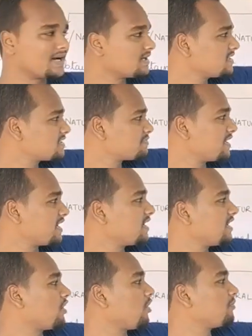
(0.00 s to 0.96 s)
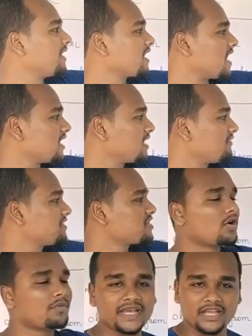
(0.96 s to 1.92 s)
are these mineral oblique
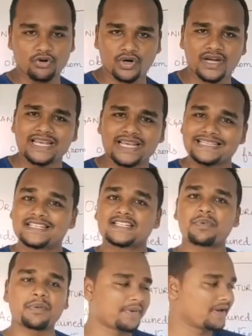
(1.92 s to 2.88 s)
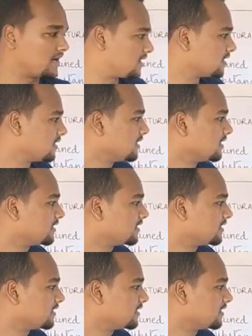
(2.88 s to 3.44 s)
artificial oblique inorganic acids prepared?